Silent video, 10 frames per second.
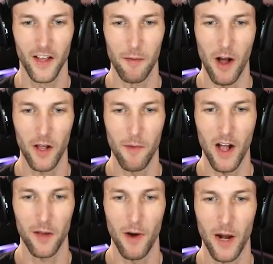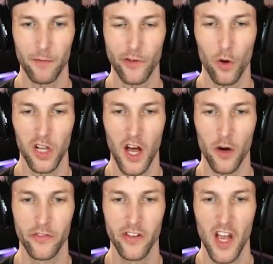Come on, come on, come on. I'm so
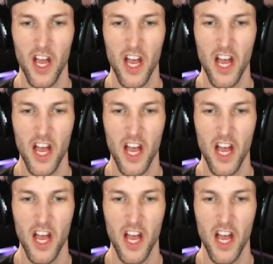close.